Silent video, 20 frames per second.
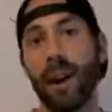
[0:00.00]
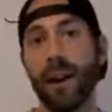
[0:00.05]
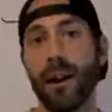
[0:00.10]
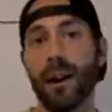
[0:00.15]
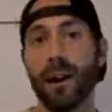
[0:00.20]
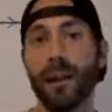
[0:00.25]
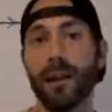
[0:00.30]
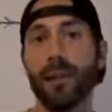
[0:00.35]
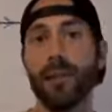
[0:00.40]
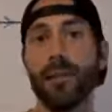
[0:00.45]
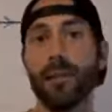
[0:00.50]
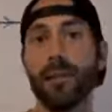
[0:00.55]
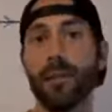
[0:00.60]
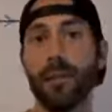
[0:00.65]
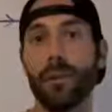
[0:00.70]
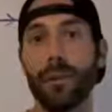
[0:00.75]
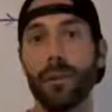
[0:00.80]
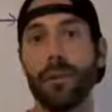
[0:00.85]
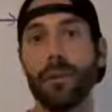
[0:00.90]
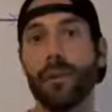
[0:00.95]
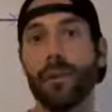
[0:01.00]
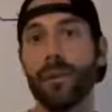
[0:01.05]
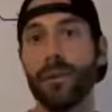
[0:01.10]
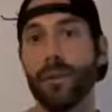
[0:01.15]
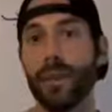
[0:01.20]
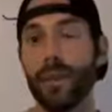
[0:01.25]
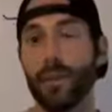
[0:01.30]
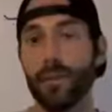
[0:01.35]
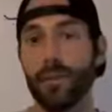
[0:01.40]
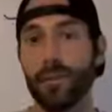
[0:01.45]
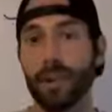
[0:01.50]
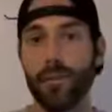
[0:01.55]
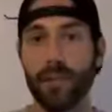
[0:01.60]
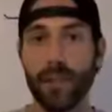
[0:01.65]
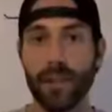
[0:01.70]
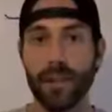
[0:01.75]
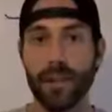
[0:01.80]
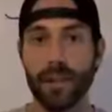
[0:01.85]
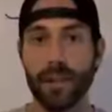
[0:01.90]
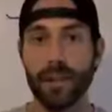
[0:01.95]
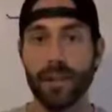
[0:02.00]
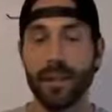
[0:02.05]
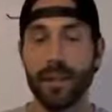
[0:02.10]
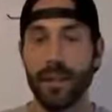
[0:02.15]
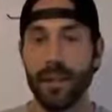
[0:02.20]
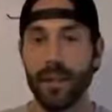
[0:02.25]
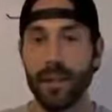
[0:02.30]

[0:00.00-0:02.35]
on north and south runways.